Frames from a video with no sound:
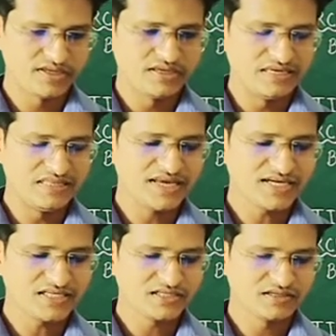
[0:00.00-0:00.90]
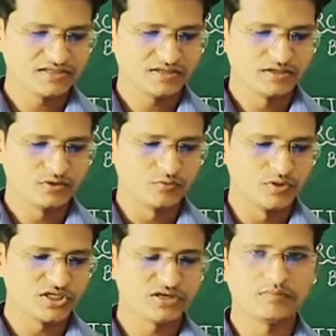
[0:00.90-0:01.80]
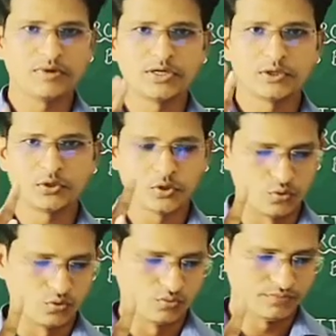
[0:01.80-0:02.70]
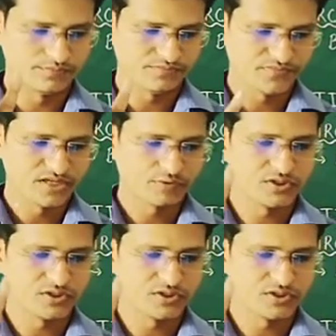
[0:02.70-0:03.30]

In that question number 2,